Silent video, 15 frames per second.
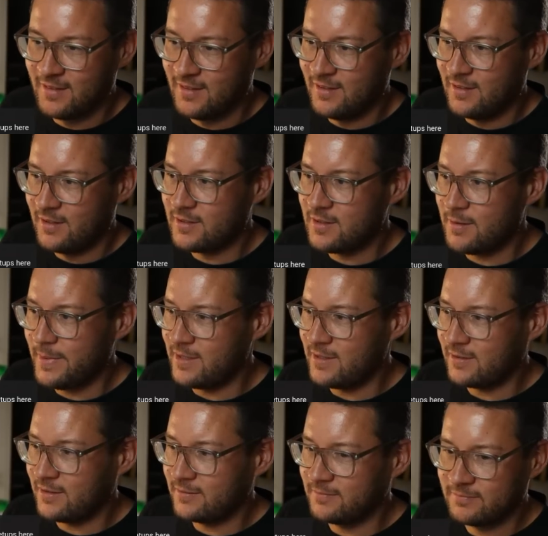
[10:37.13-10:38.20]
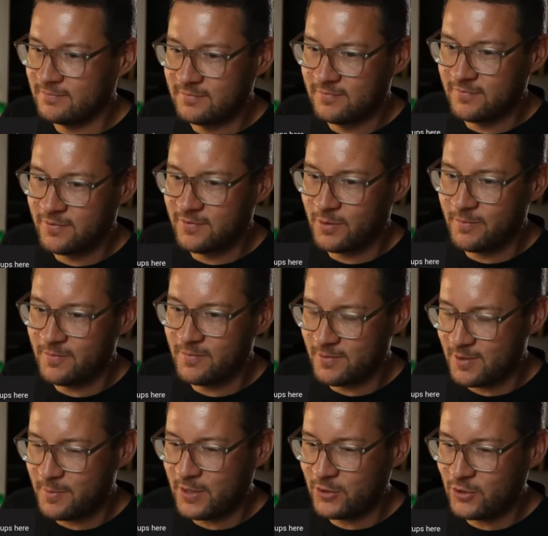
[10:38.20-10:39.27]
It's amazing.
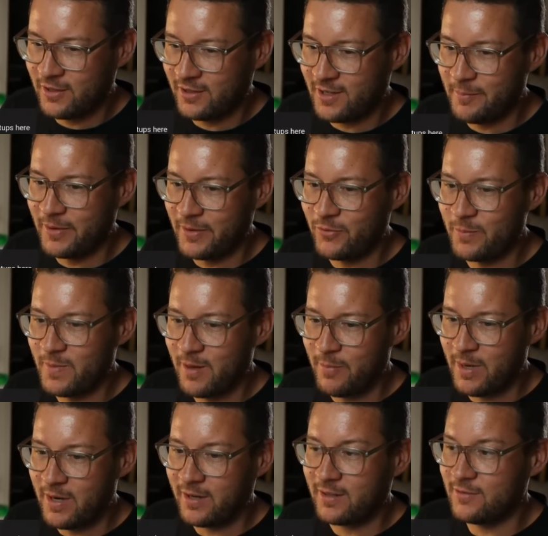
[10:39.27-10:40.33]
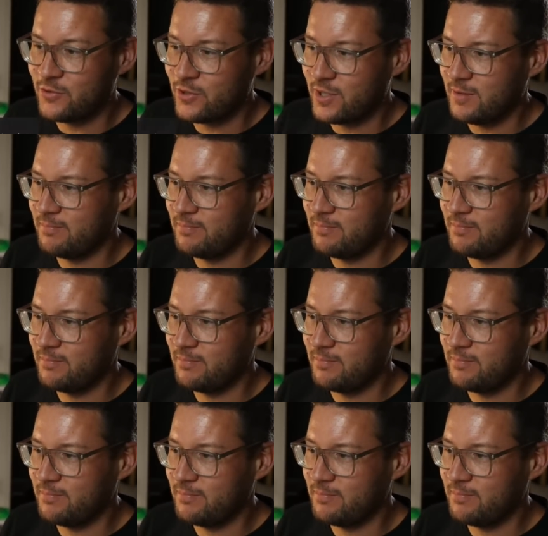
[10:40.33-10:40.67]
Especially coming from the American Dream.